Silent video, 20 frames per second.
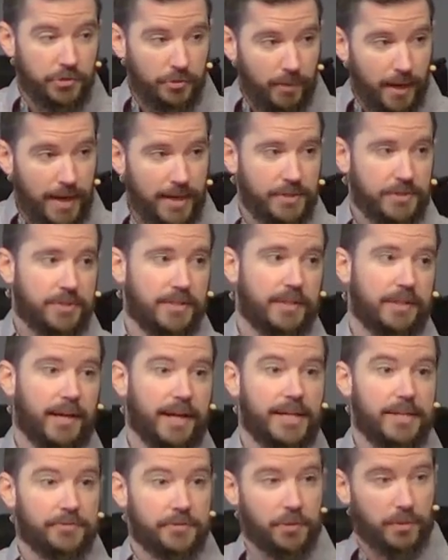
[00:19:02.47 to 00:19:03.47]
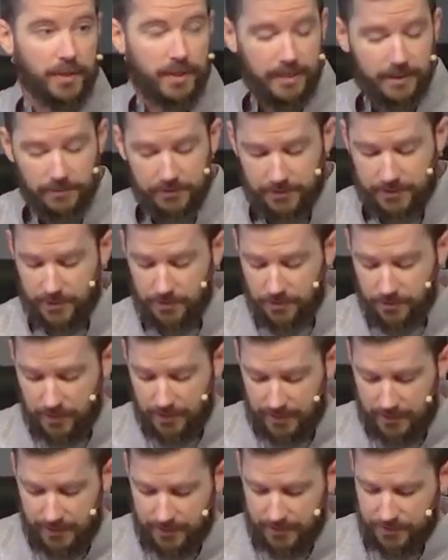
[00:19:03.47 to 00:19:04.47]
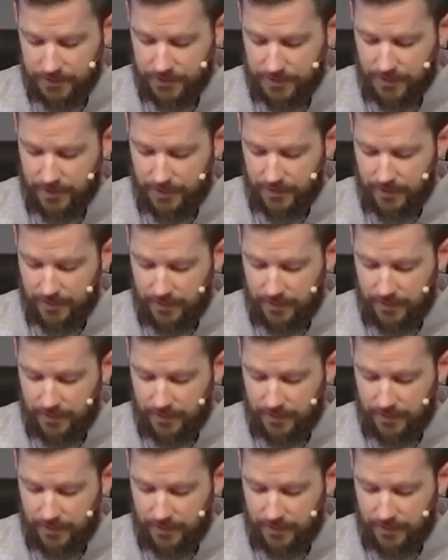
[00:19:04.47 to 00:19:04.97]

grace, in light of your guilt and who he is,